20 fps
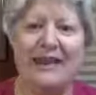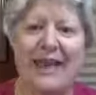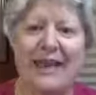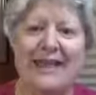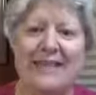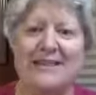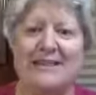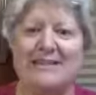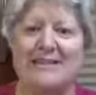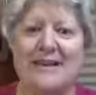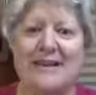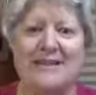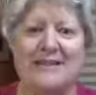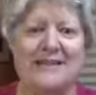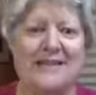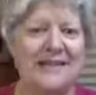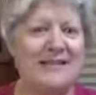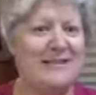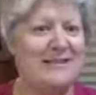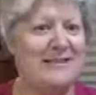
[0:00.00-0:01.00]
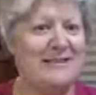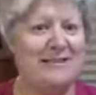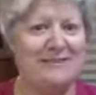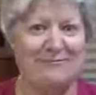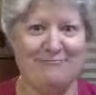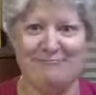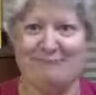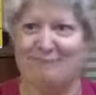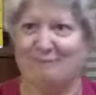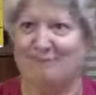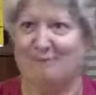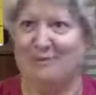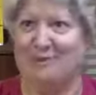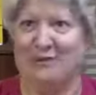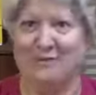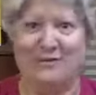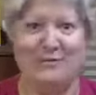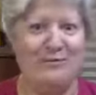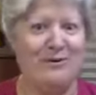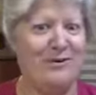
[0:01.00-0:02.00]
In this case, it's
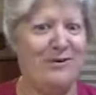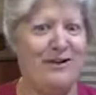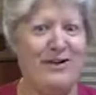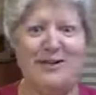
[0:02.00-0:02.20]
November.